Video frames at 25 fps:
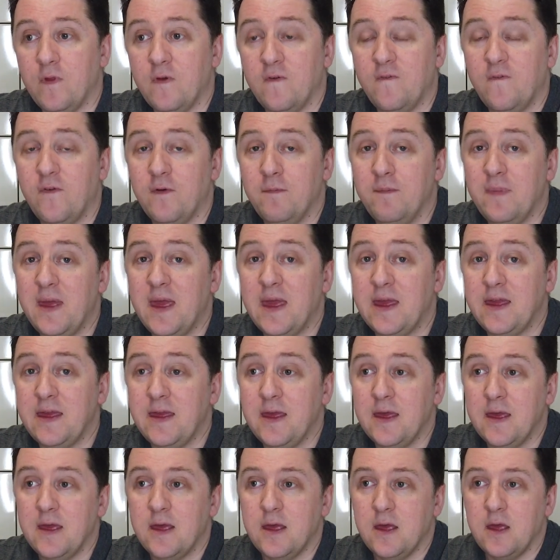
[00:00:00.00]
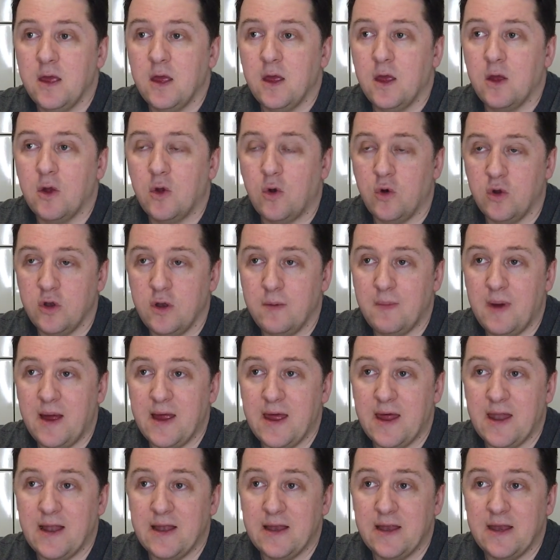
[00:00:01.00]
For me, according to my
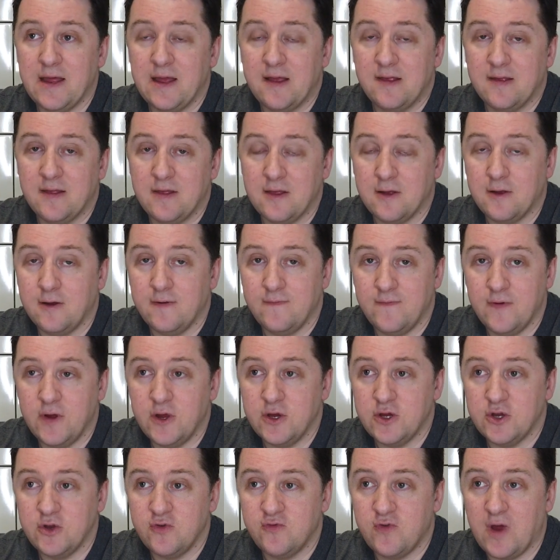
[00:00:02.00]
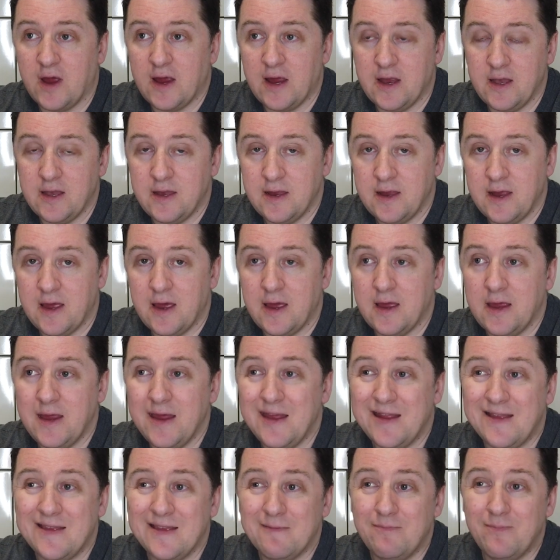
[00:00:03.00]
analytics and the conversion tracking,
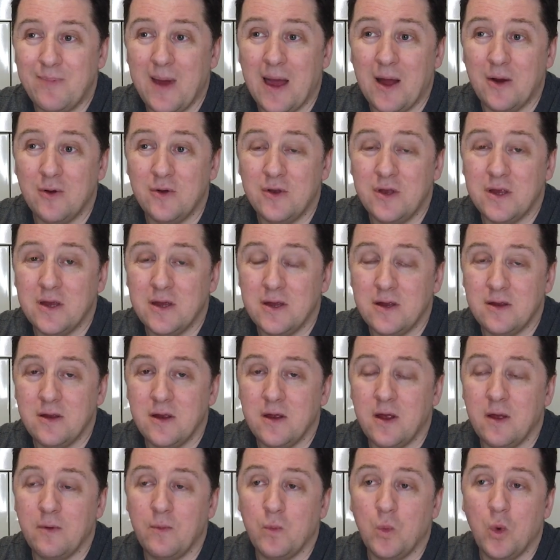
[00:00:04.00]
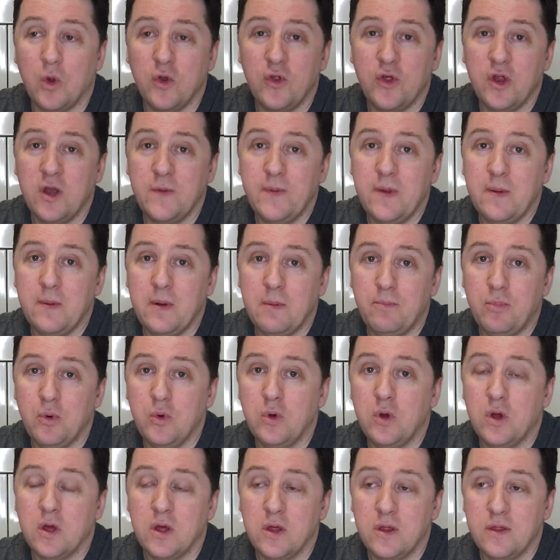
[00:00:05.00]
it's about 1/3 of people
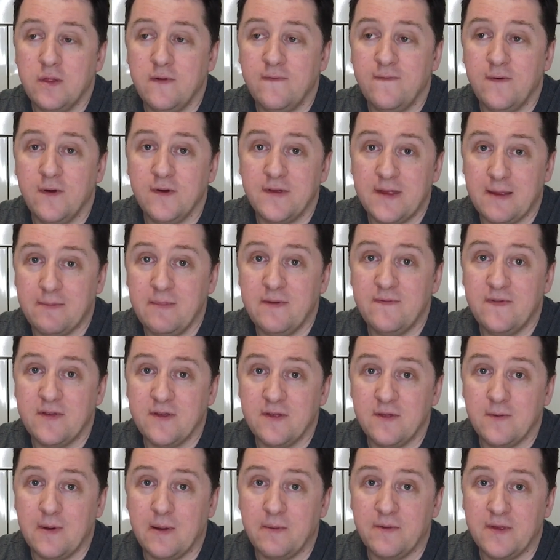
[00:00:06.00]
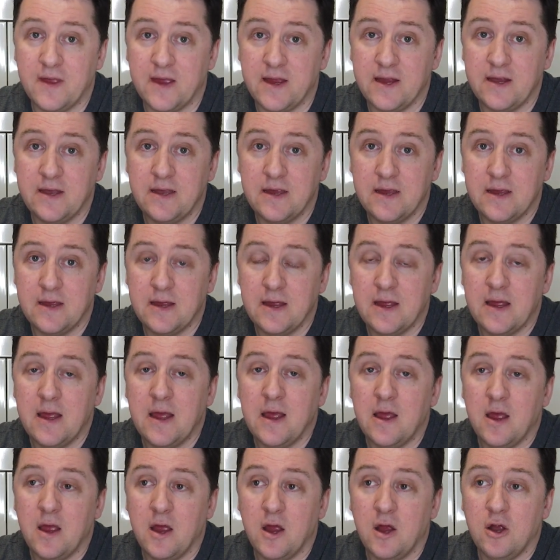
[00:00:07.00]
book the first time they visit the website,
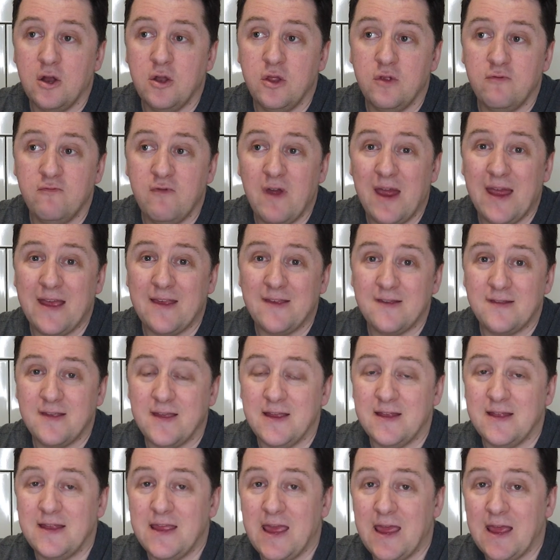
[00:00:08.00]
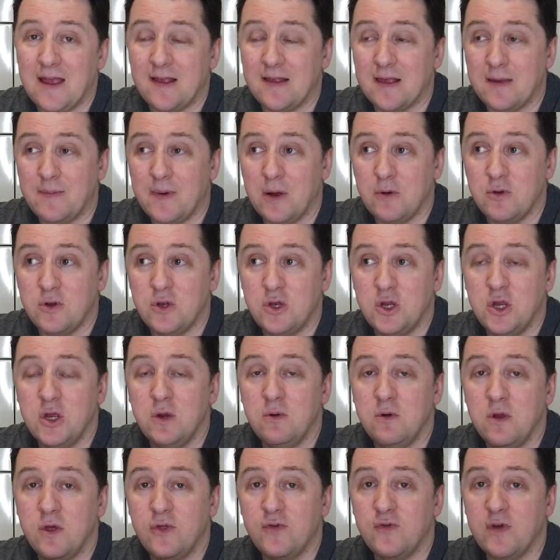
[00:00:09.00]
and the rest, it takes about
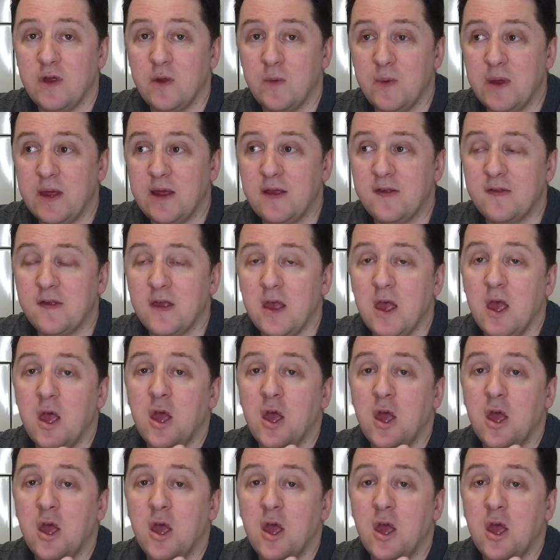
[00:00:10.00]
2 to 3 weeks.